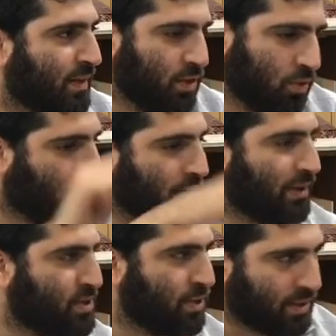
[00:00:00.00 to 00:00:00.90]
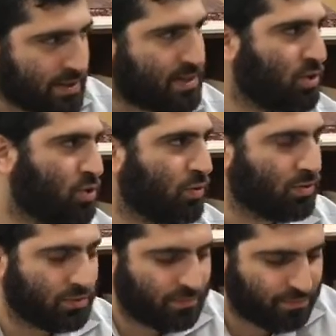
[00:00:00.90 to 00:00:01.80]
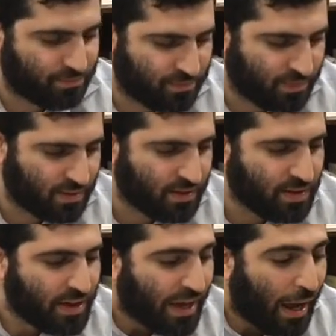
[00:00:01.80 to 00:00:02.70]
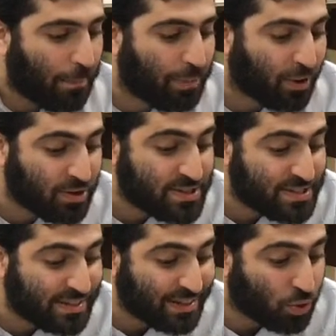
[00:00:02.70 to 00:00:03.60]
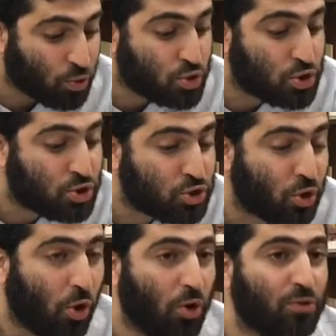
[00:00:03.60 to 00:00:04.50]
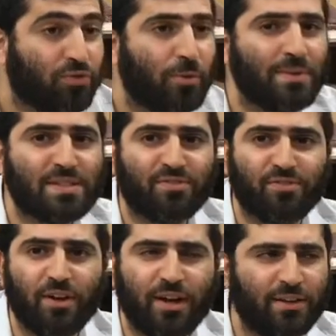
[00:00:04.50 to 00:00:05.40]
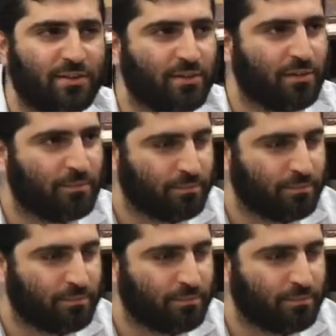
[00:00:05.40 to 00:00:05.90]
You do Chok LeYisrael, you're going to see Yeshua. A person who stole from his friend.